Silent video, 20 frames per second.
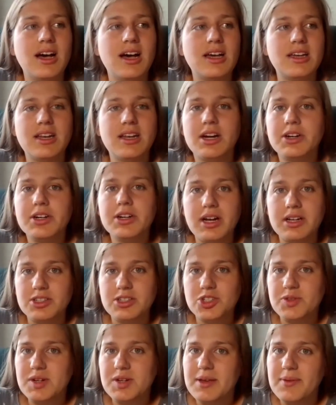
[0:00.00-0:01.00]
in our
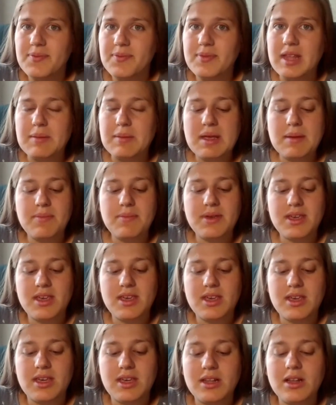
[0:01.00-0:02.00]
country, and
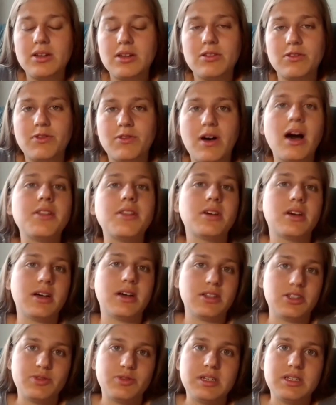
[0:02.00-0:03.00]
maybe in a lot of other
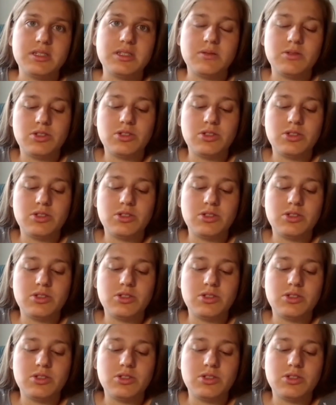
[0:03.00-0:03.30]
countries.